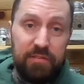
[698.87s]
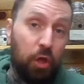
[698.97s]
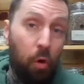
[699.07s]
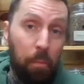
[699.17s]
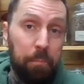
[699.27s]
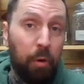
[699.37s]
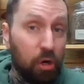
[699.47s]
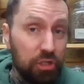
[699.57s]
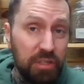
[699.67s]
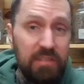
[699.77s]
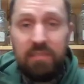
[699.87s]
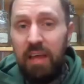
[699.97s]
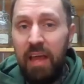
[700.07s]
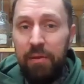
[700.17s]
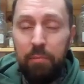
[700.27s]
to go purchase
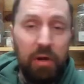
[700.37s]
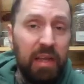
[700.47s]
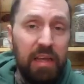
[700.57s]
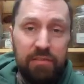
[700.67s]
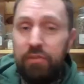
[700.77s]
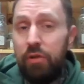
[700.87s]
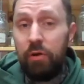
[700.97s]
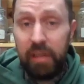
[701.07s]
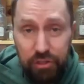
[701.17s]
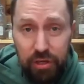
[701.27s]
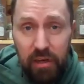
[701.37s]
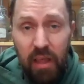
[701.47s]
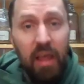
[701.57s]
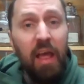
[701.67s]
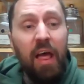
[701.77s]
and bring into your kitchen,
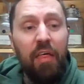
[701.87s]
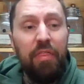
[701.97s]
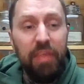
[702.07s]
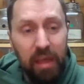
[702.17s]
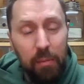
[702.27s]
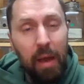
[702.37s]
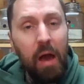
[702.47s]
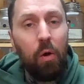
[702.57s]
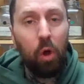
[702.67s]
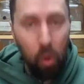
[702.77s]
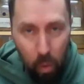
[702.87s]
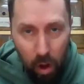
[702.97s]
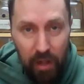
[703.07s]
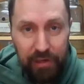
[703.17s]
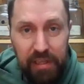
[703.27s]
think about
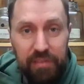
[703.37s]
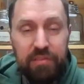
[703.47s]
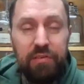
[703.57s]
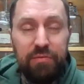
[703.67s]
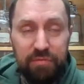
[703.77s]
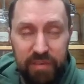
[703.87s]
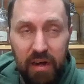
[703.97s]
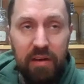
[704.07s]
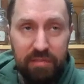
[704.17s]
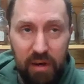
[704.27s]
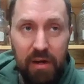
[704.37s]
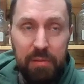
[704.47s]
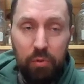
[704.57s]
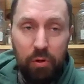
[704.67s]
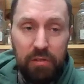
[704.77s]
quality. This is very, very
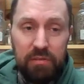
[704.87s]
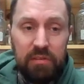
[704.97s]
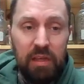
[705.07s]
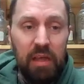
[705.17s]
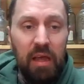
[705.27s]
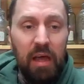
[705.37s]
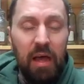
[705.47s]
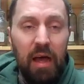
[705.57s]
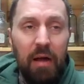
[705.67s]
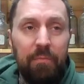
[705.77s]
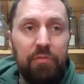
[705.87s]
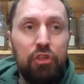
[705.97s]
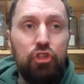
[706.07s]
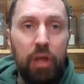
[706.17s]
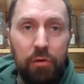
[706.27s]
important.
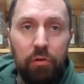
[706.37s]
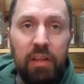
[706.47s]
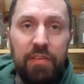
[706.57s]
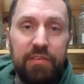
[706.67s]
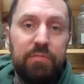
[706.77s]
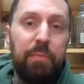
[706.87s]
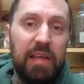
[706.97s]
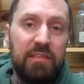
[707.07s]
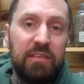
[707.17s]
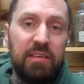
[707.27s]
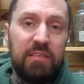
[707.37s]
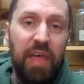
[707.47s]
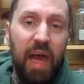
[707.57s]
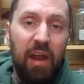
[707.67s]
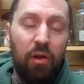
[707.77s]
Generally, the spices
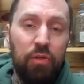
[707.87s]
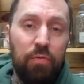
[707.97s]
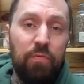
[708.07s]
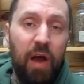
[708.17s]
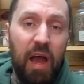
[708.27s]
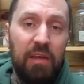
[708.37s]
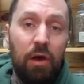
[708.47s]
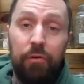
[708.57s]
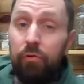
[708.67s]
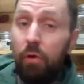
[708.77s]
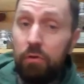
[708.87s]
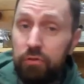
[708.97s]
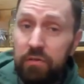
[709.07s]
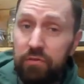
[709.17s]
that you find on grocery